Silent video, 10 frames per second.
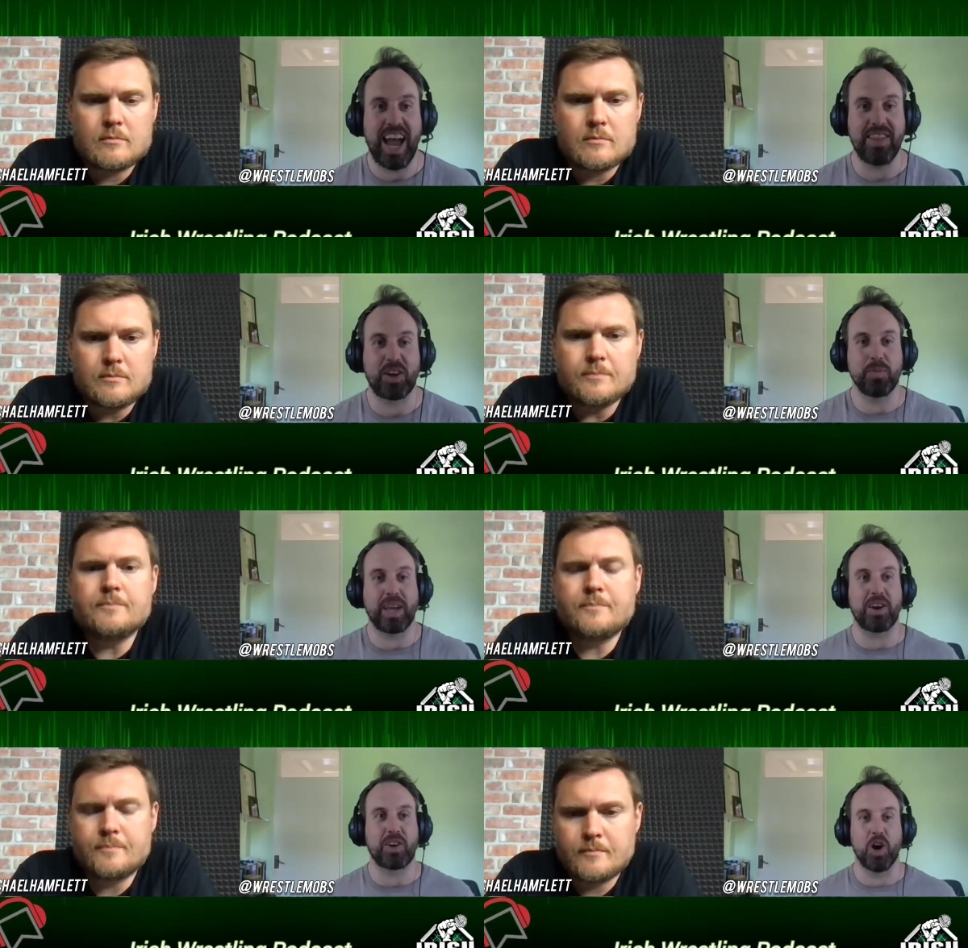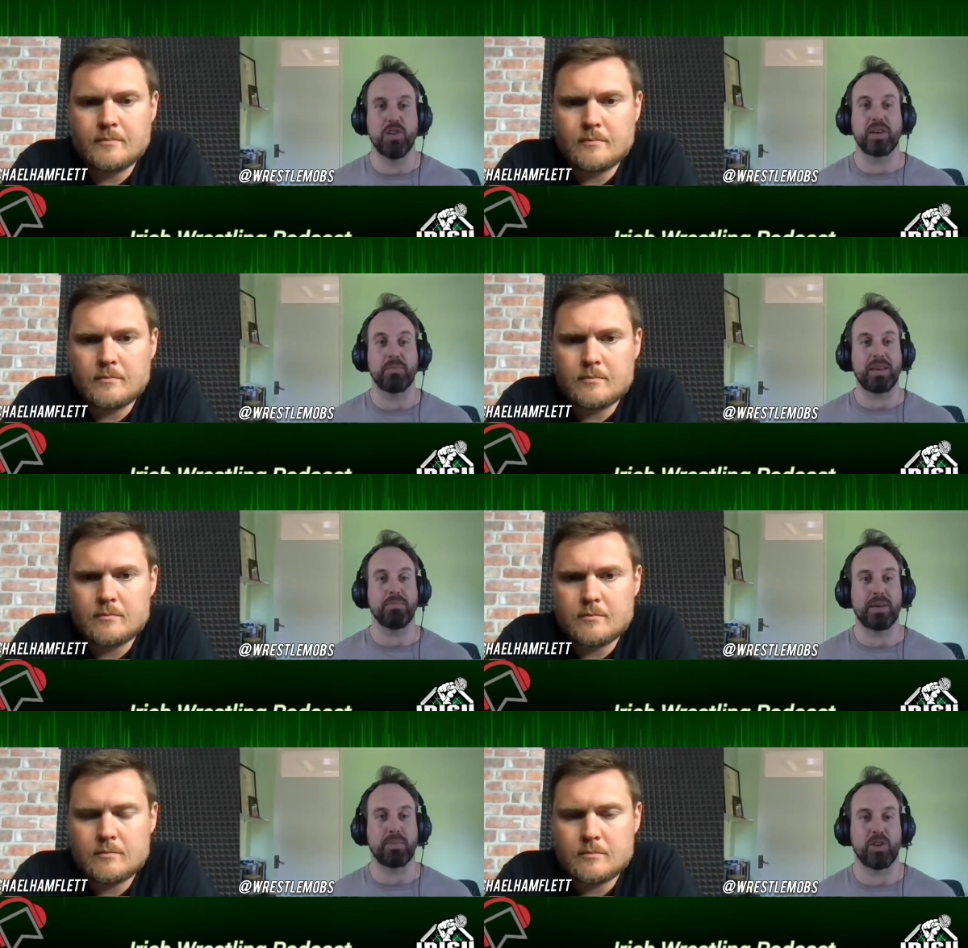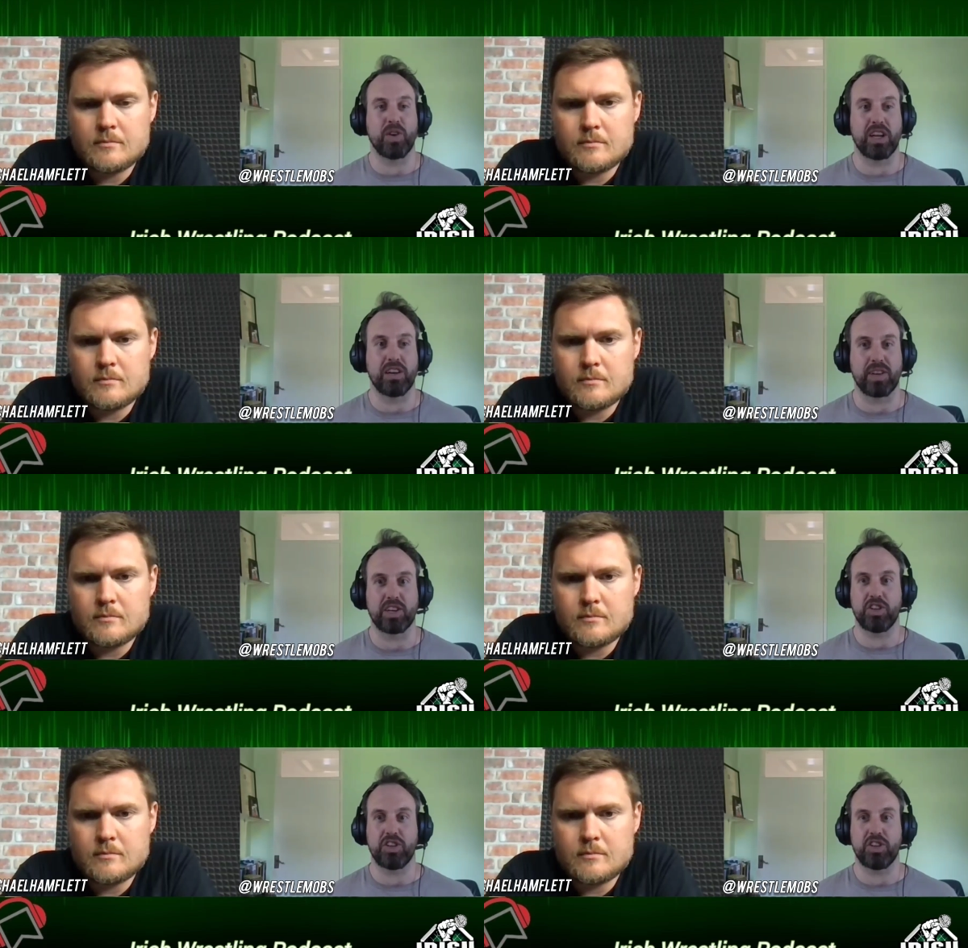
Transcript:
Speaker 1: and then coming mm. out of COVID and meeting people in real life and like,